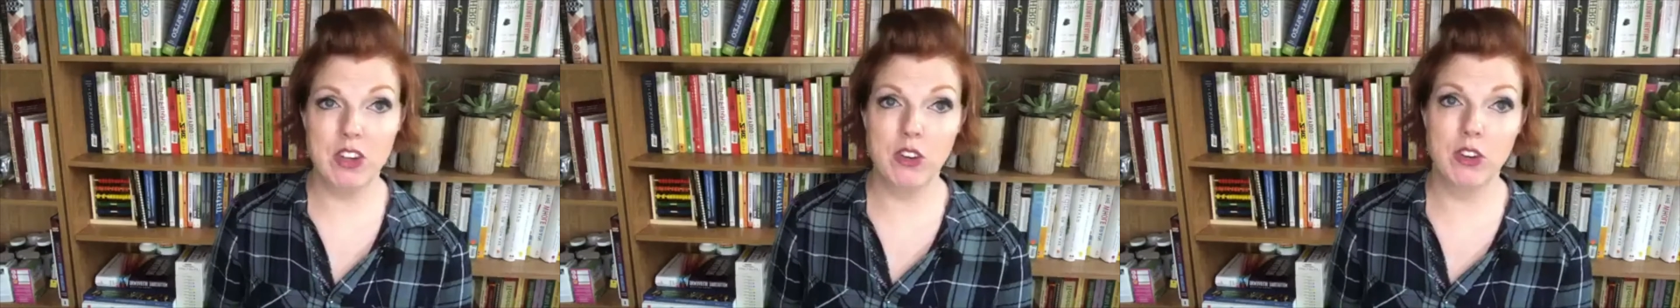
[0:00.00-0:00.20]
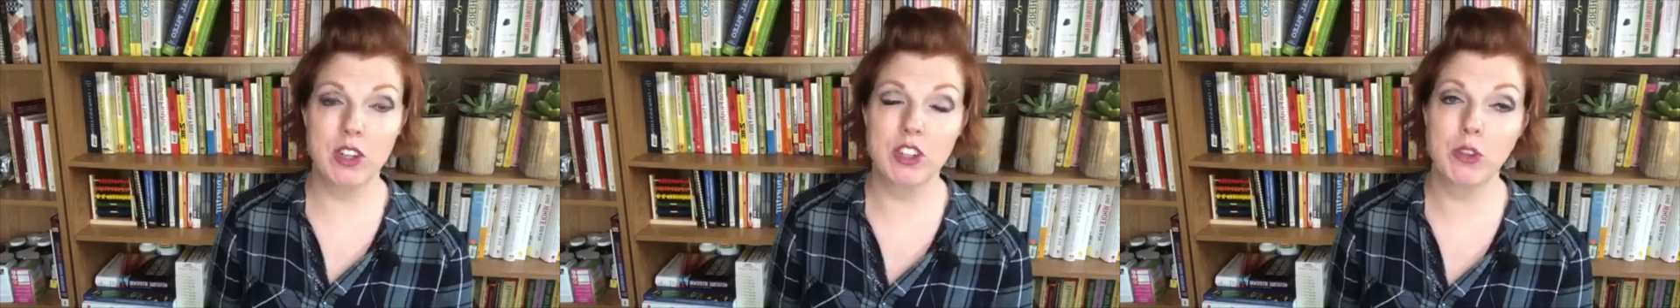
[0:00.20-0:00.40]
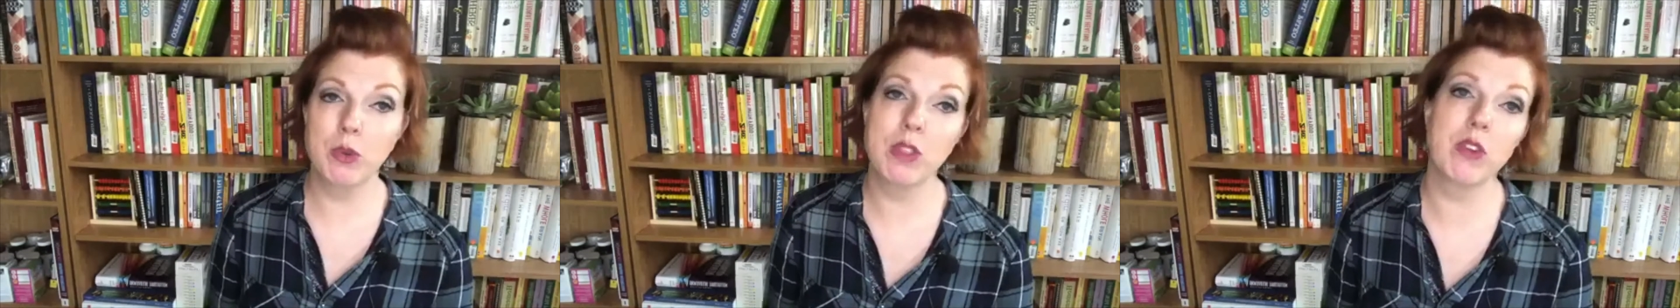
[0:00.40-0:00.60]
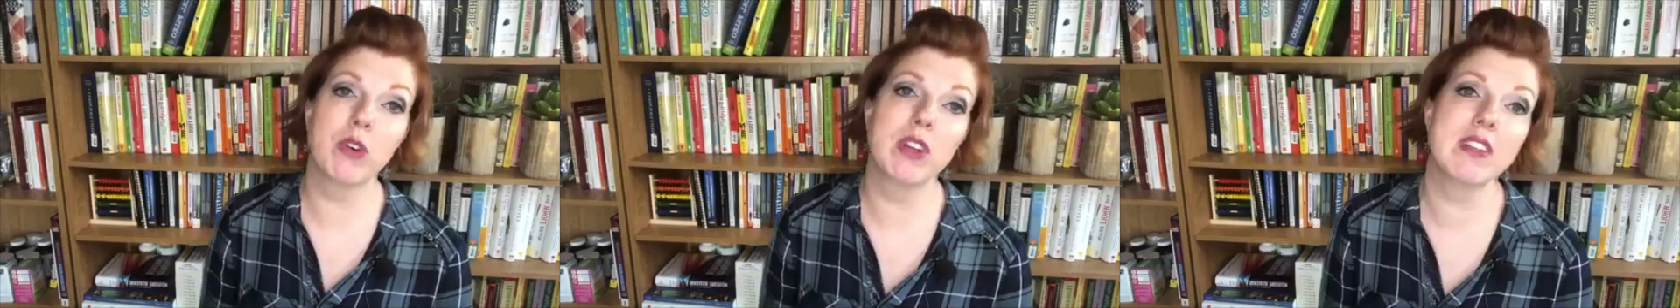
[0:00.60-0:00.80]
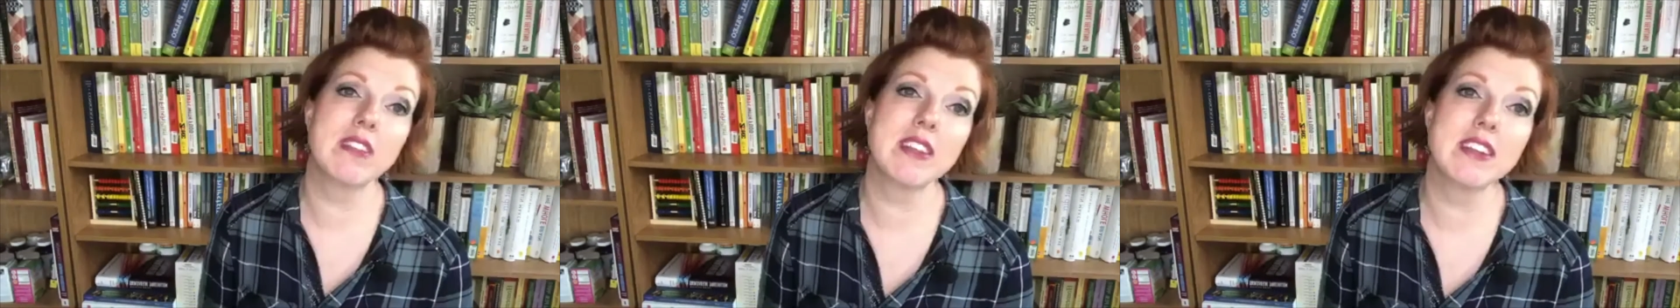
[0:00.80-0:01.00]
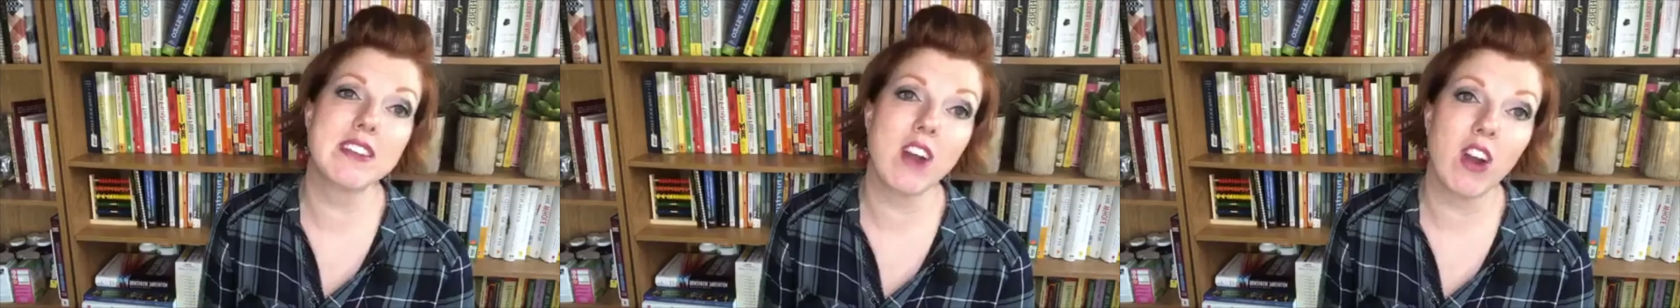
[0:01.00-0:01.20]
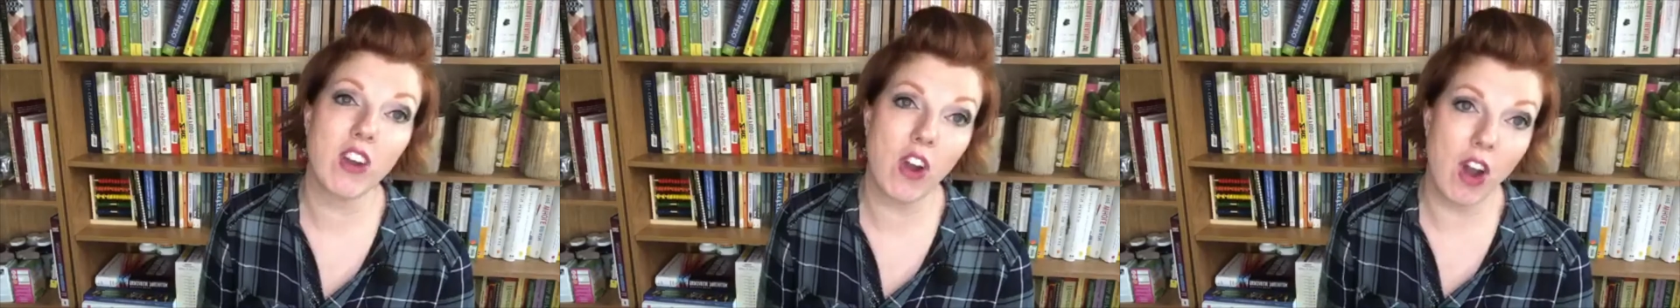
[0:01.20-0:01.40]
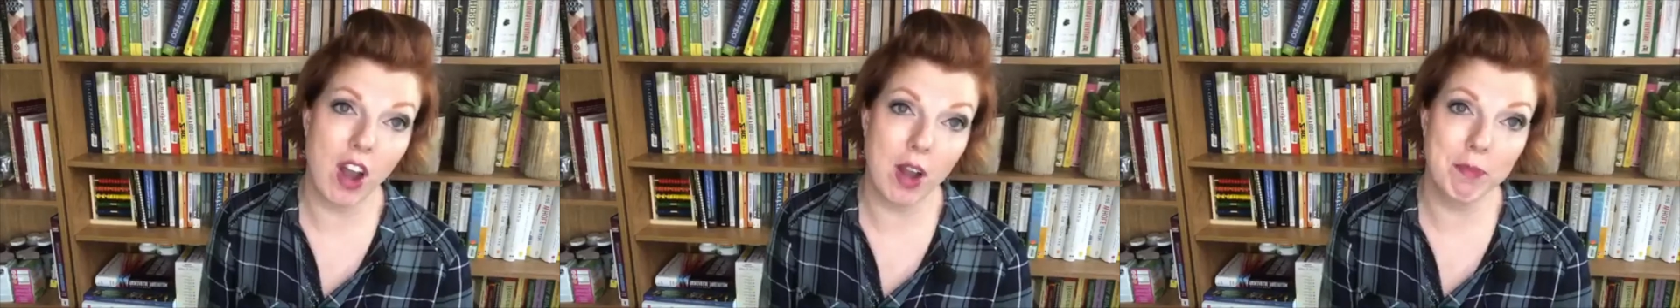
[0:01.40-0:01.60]

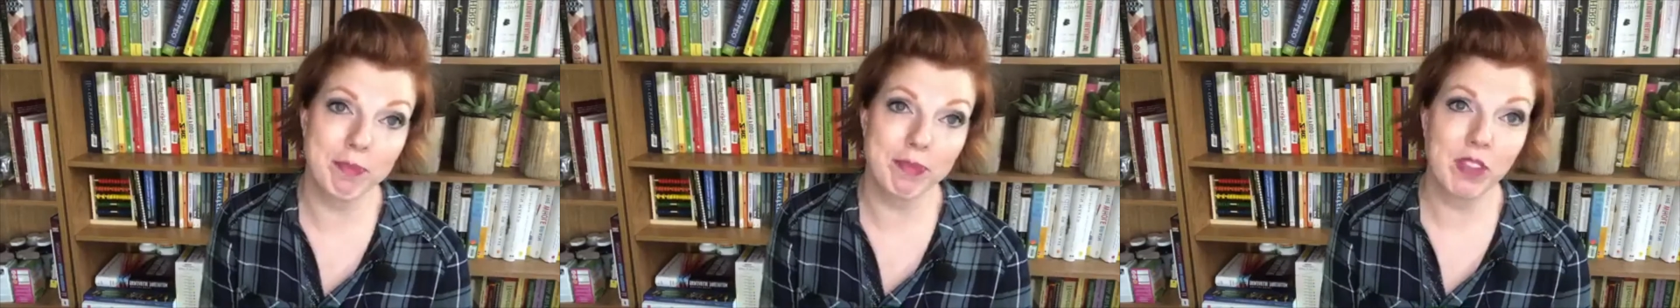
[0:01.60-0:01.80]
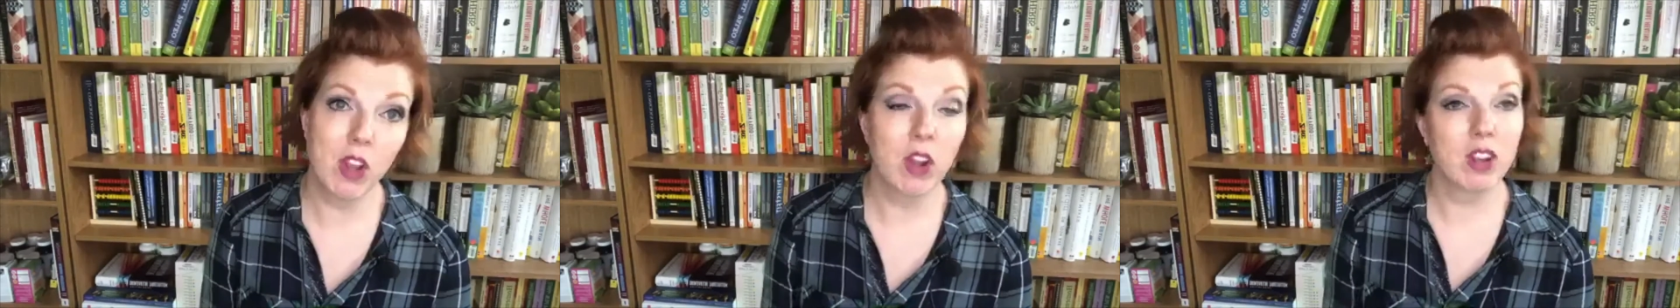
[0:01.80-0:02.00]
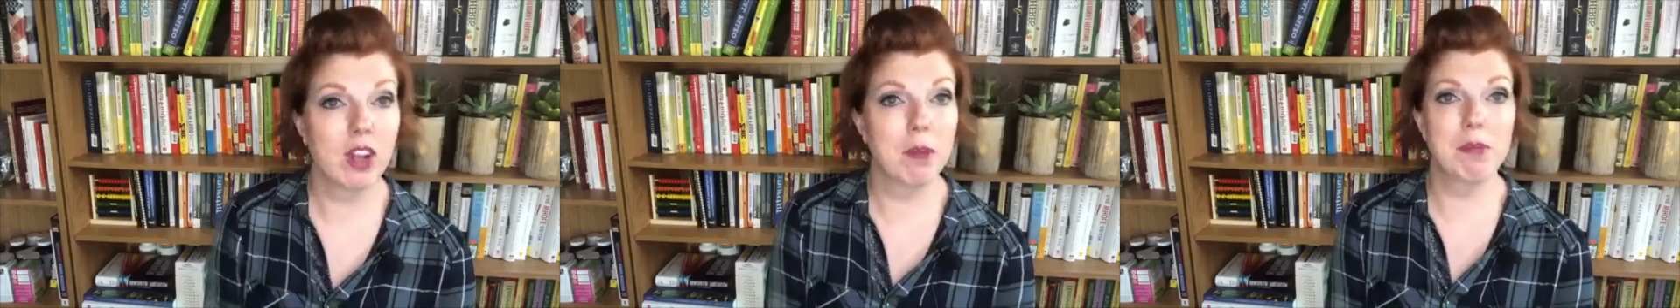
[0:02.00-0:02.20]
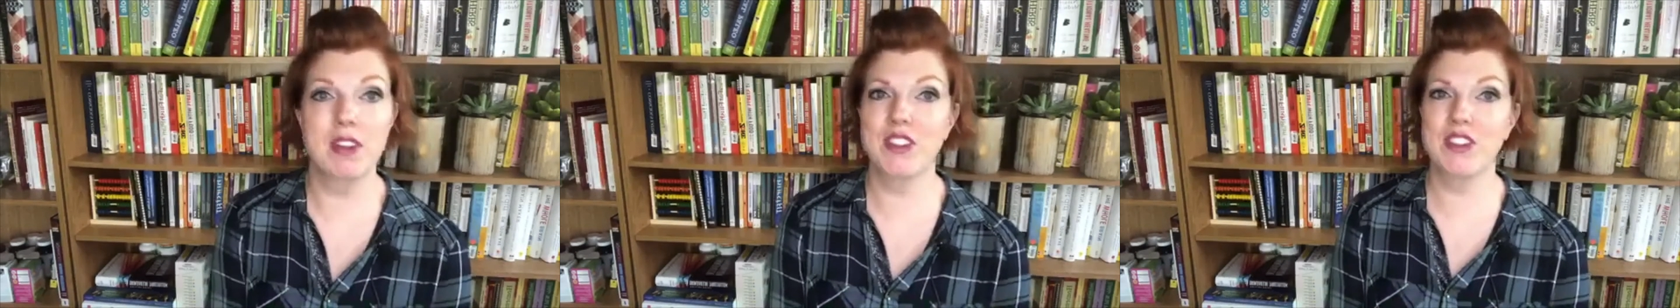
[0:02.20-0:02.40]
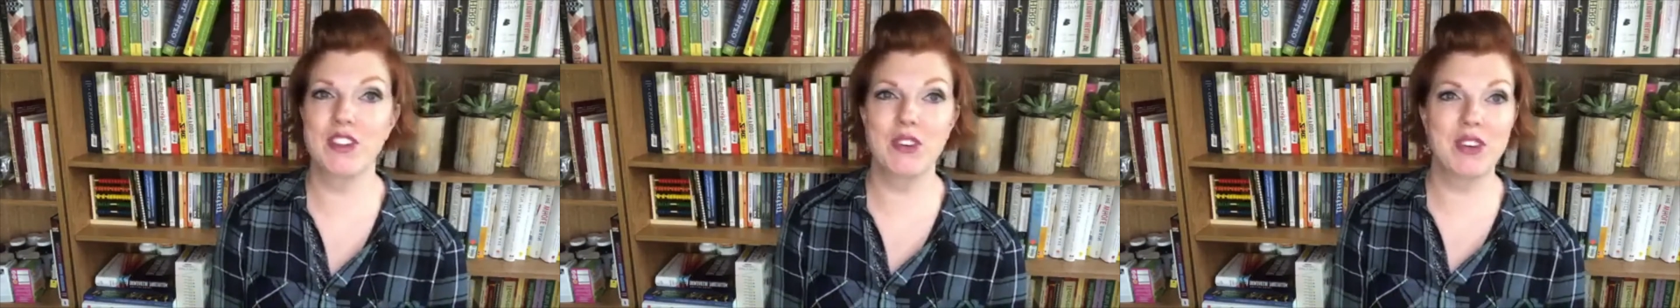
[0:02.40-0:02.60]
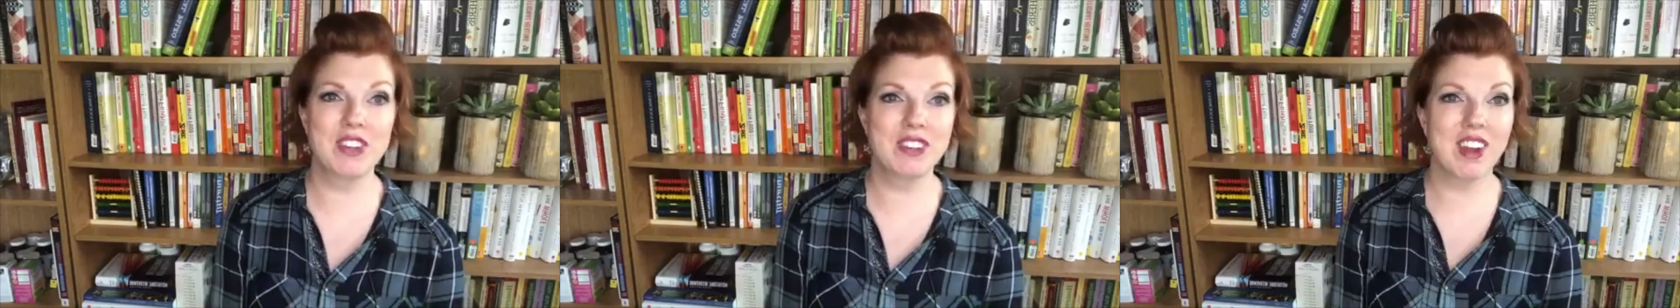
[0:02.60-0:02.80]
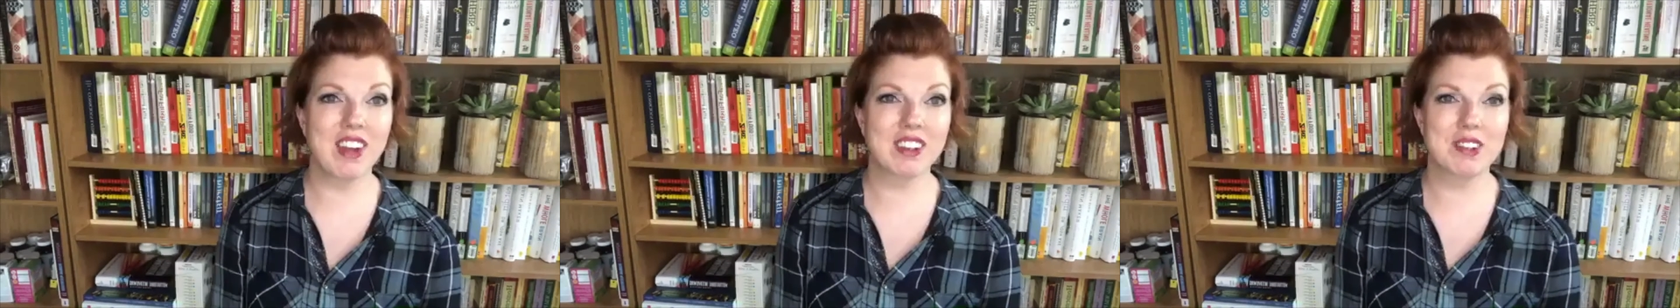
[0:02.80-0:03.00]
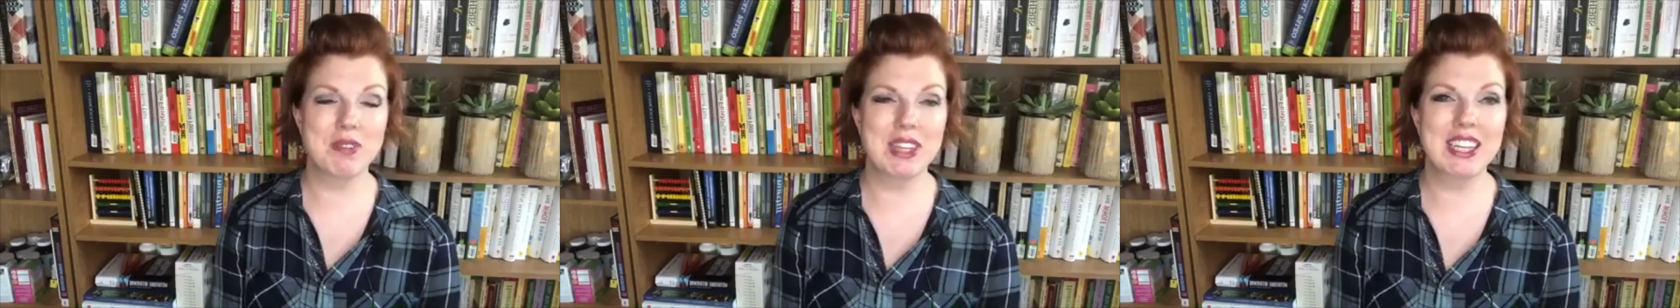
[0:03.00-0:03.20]
nourishwithkristin.com. Come into the store and
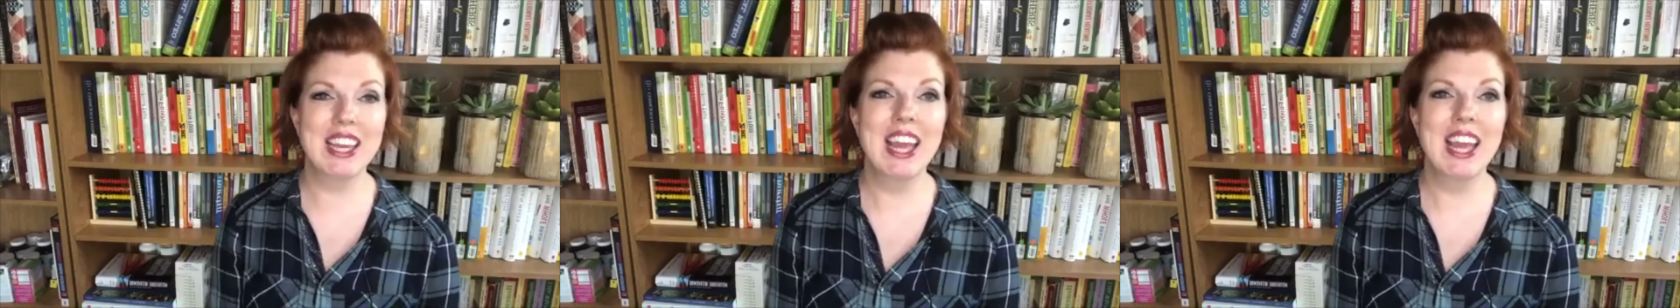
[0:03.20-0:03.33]
talk to me.